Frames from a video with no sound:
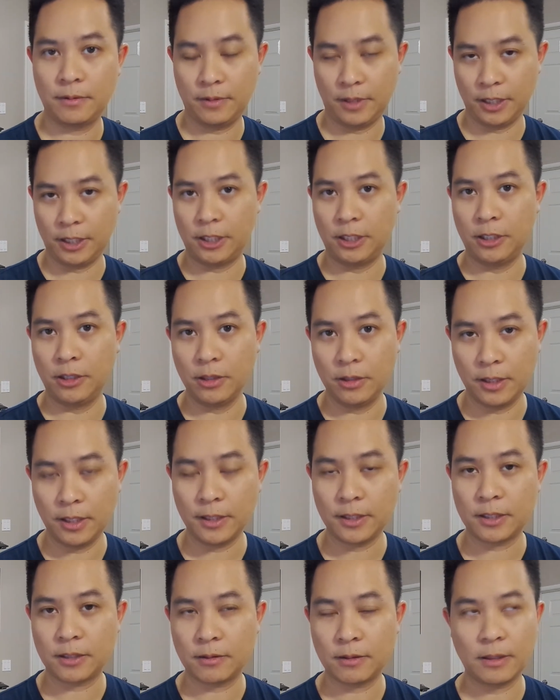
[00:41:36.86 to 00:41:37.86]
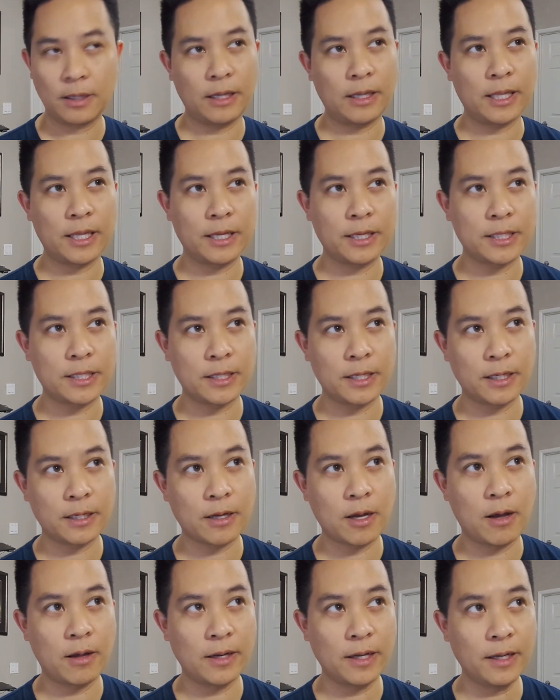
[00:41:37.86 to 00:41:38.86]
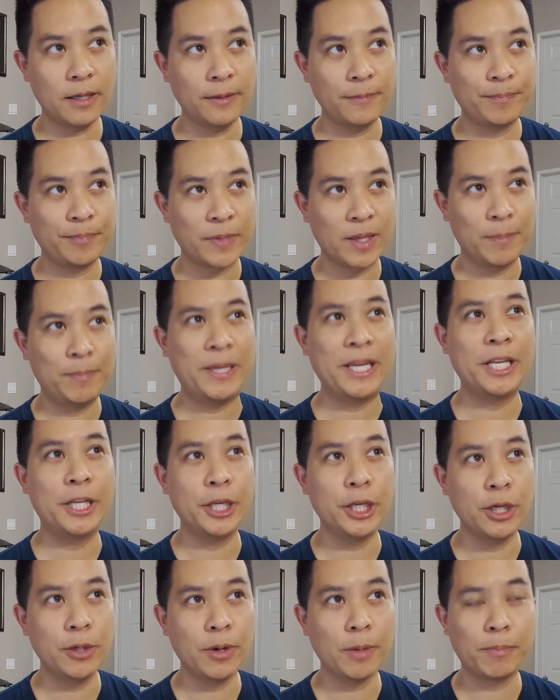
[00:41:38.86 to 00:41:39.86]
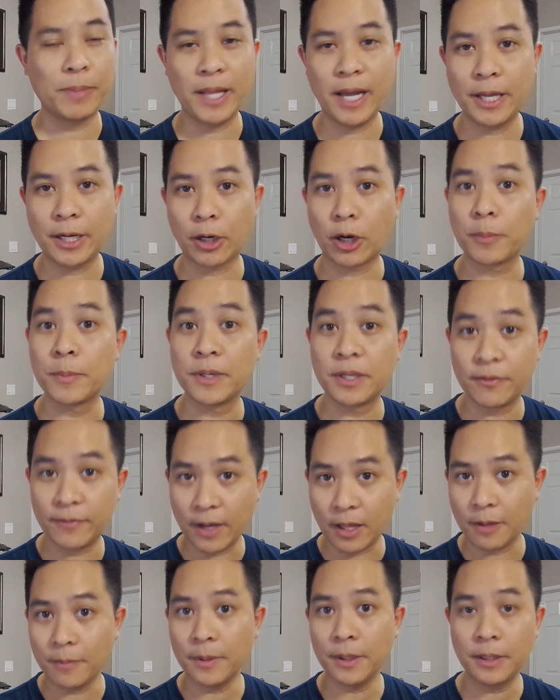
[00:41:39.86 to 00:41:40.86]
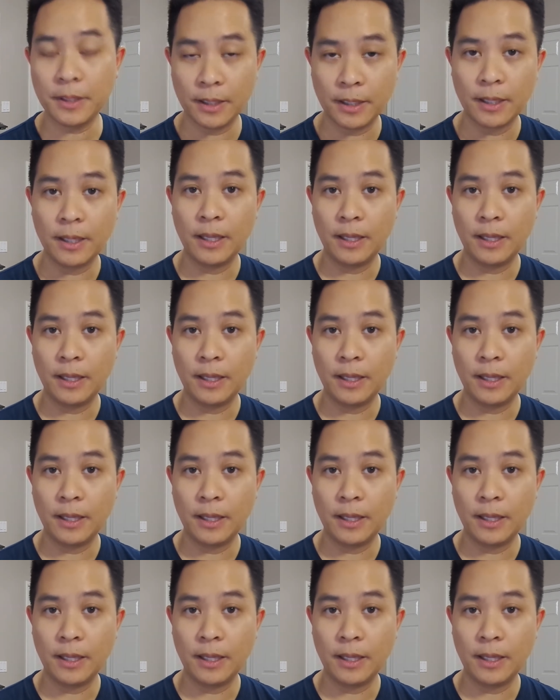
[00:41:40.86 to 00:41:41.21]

this this I think it's a, uh, called a PDU, a planned urban development,